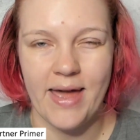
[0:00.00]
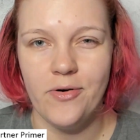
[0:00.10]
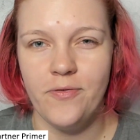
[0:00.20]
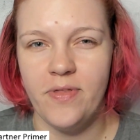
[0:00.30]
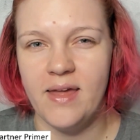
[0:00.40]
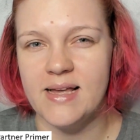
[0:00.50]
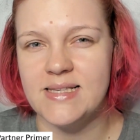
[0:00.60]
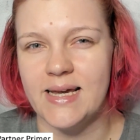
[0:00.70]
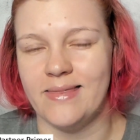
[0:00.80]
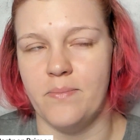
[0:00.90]
I don't think
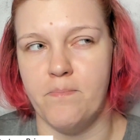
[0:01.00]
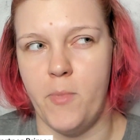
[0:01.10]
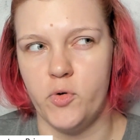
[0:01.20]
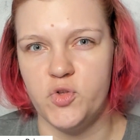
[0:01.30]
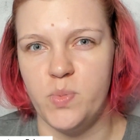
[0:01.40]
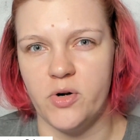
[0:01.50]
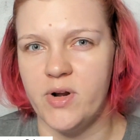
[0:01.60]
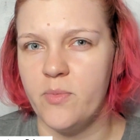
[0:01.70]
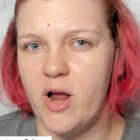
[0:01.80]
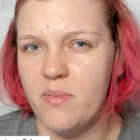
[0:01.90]
it's like the most
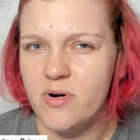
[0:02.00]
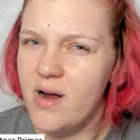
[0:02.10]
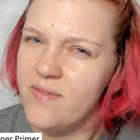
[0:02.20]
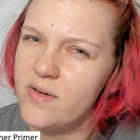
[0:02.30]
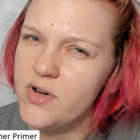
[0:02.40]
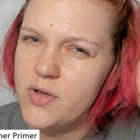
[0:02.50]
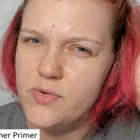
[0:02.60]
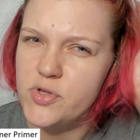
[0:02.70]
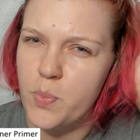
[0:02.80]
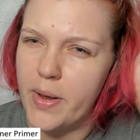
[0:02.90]
blurring primer I've ever
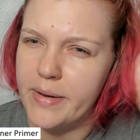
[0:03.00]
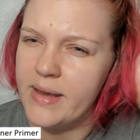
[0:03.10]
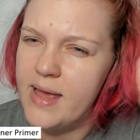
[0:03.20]
used, but